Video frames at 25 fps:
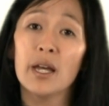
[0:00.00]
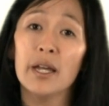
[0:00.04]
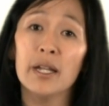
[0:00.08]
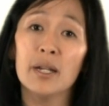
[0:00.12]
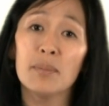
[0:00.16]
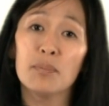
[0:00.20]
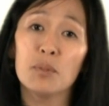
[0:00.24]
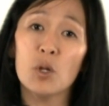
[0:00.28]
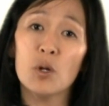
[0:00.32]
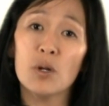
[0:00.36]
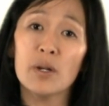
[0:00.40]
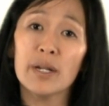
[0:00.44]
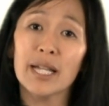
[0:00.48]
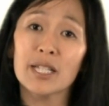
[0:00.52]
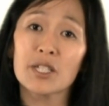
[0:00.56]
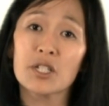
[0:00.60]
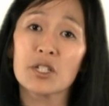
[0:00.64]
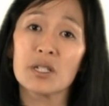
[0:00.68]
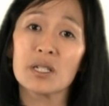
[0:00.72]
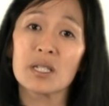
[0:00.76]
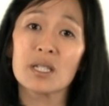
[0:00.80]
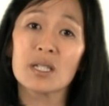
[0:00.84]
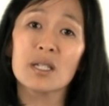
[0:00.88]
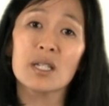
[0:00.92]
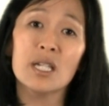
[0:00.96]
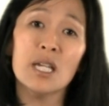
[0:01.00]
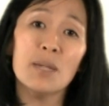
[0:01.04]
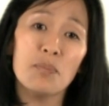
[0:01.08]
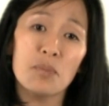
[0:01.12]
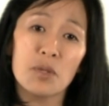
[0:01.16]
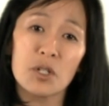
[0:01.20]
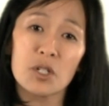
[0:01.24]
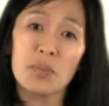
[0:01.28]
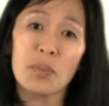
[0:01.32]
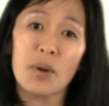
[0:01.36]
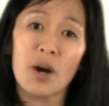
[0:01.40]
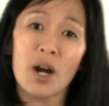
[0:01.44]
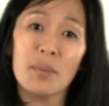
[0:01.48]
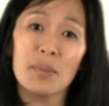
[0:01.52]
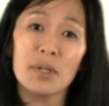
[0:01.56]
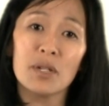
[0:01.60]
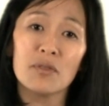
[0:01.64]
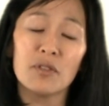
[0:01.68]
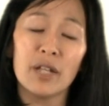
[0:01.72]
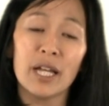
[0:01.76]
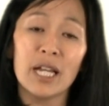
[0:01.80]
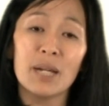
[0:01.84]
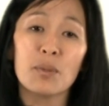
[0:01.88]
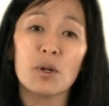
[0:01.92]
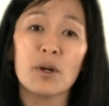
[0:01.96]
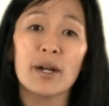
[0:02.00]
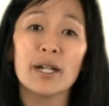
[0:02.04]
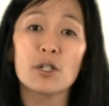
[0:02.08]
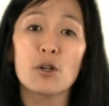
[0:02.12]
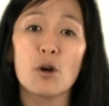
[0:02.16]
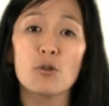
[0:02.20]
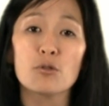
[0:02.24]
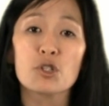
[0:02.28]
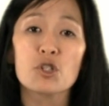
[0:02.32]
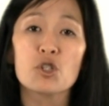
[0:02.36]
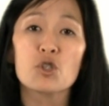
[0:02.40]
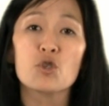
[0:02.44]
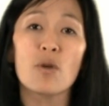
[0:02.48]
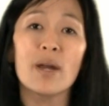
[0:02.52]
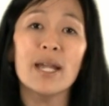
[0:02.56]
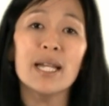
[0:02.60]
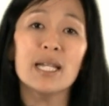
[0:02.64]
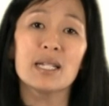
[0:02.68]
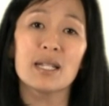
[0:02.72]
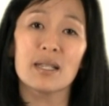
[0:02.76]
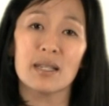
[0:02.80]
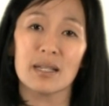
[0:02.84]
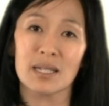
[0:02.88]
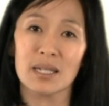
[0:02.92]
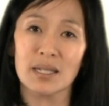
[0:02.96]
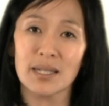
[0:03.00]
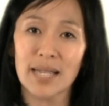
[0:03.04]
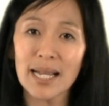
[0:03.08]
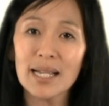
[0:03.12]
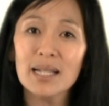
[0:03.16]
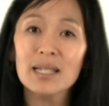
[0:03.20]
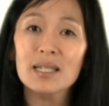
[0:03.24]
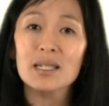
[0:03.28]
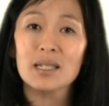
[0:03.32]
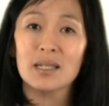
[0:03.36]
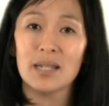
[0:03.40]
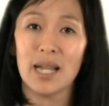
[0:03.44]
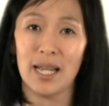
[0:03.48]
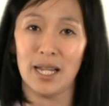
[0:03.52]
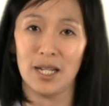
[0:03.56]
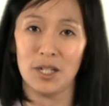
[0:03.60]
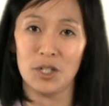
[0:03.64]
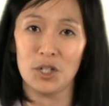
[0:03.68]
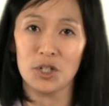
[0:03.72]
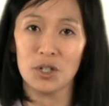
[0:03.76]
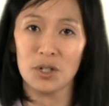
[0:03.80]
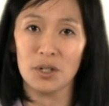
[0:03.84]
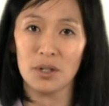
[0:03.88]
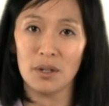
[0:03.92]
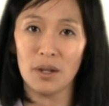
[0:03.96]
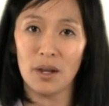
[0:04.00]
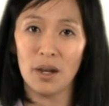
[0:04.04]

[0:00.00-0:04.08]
an employer gets to skip the Department of Labor and go straight to the second stage